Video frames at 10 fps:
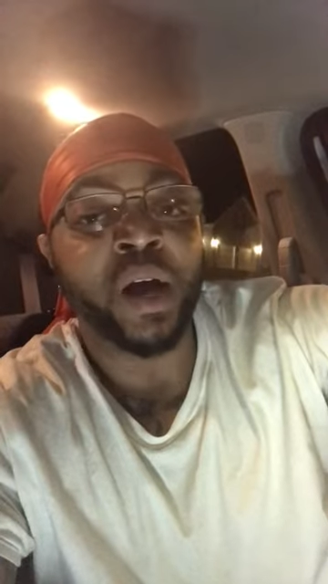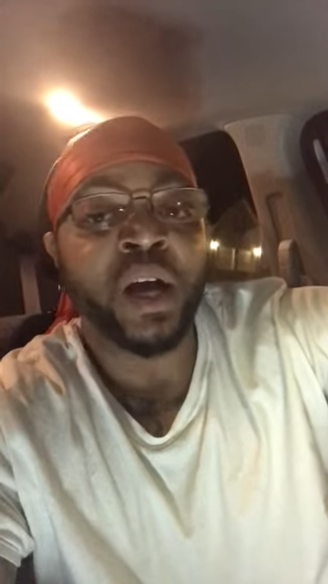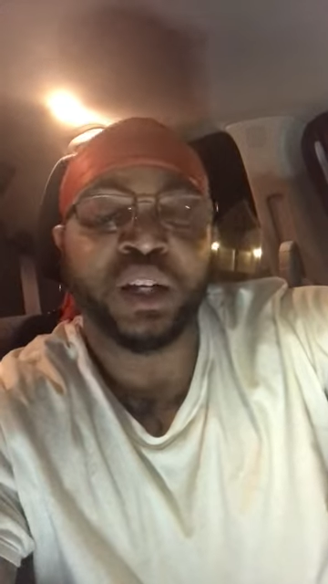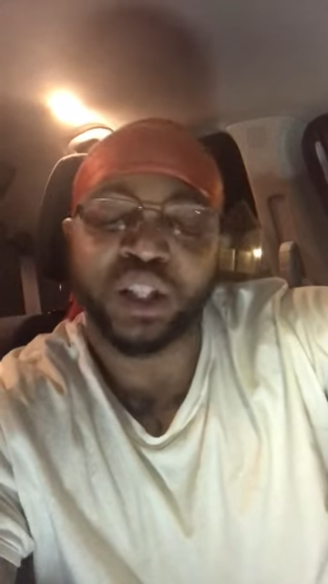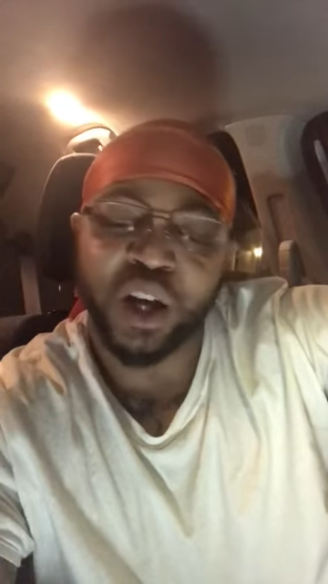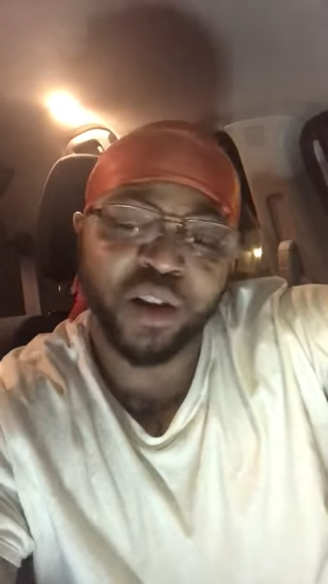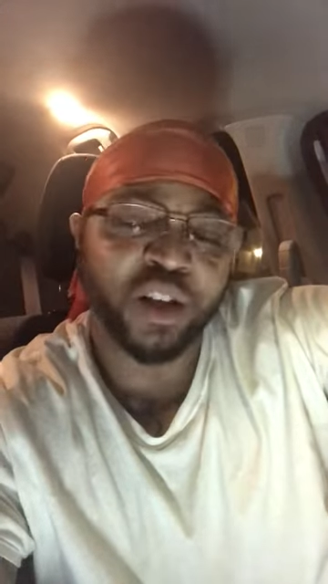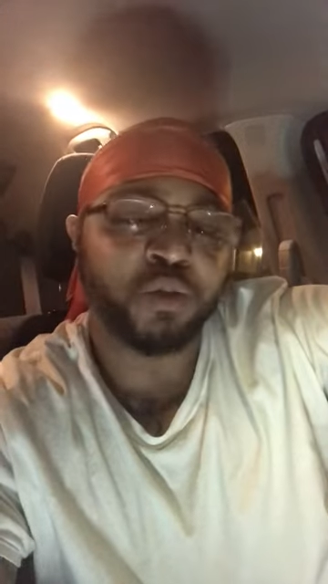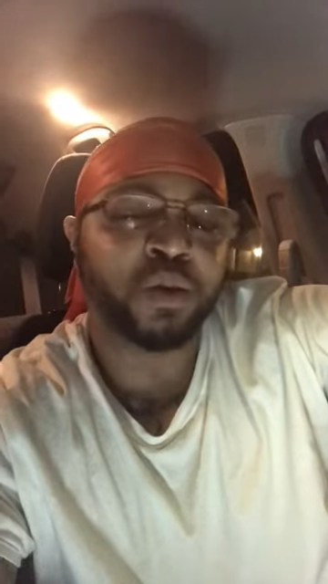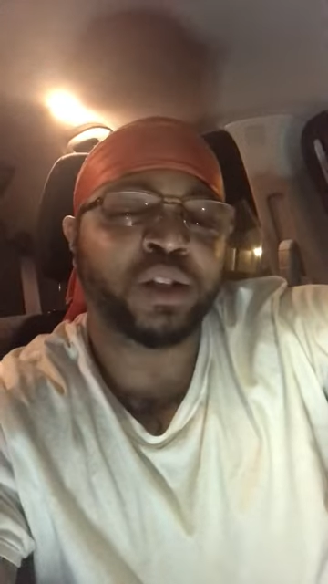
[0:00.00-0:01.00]
Share
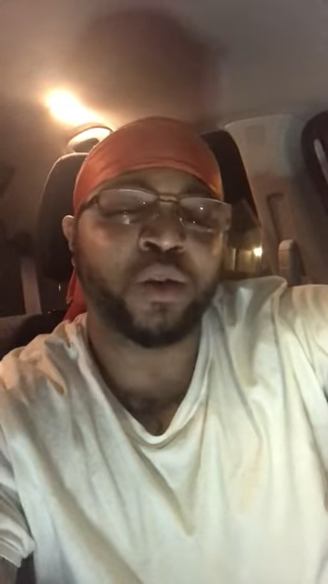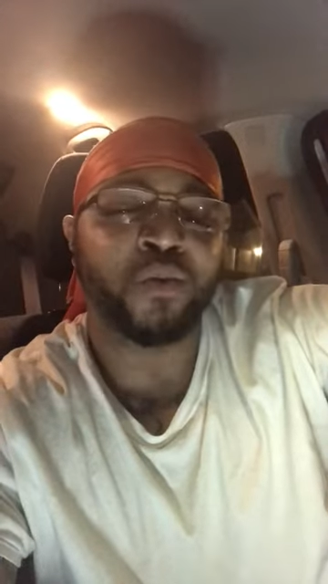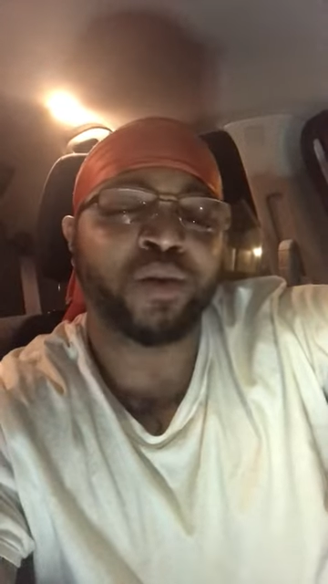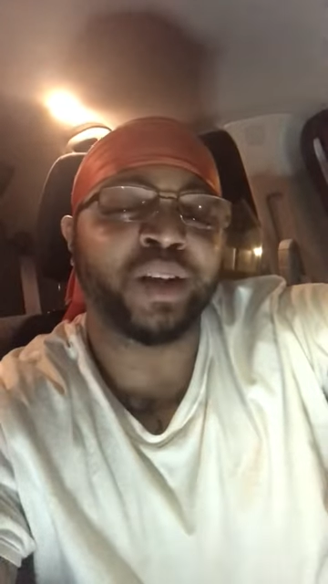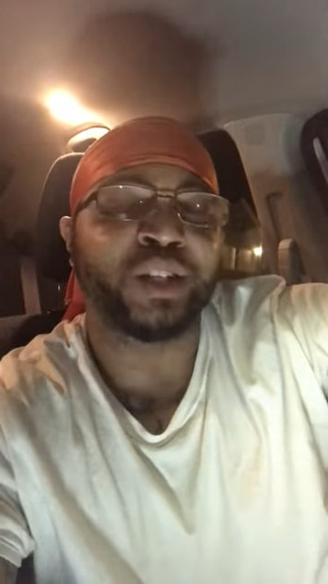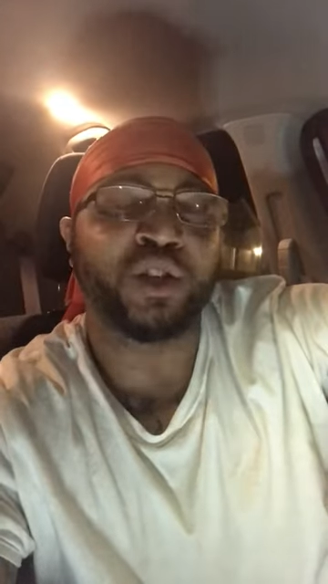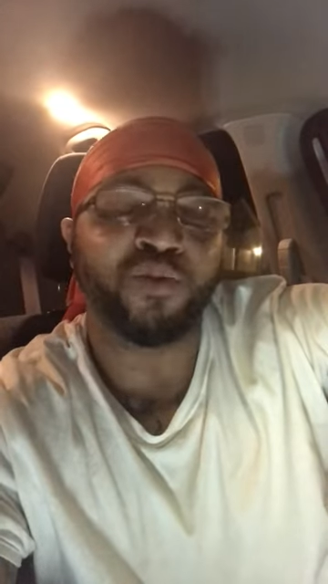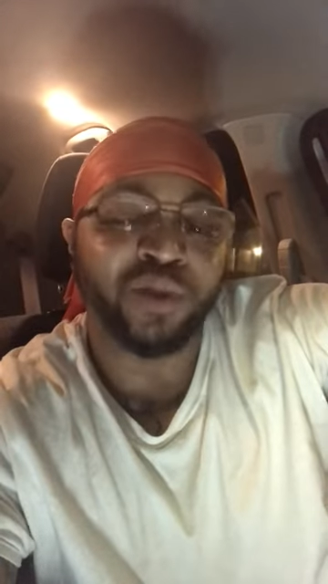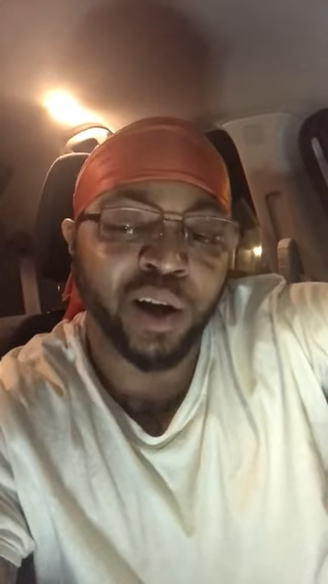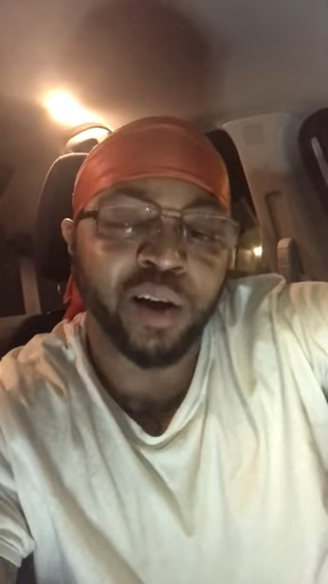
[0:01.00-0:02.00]
this with someone that you
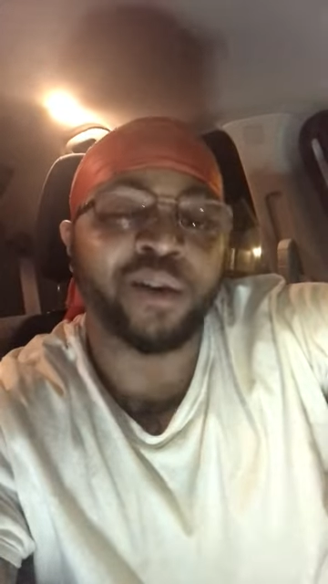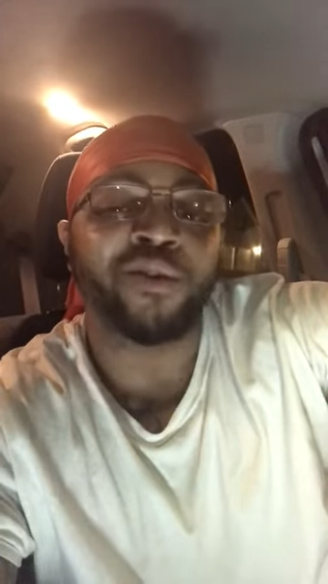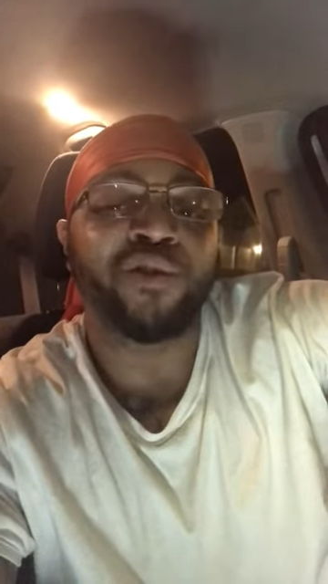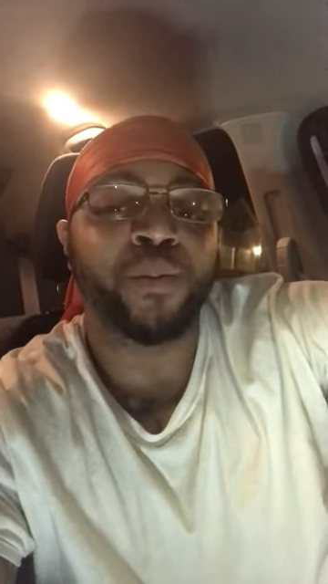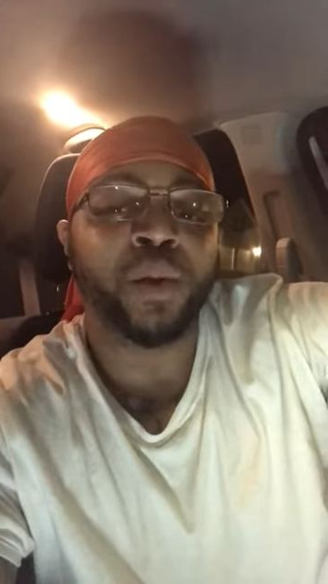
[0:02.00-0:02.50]
love.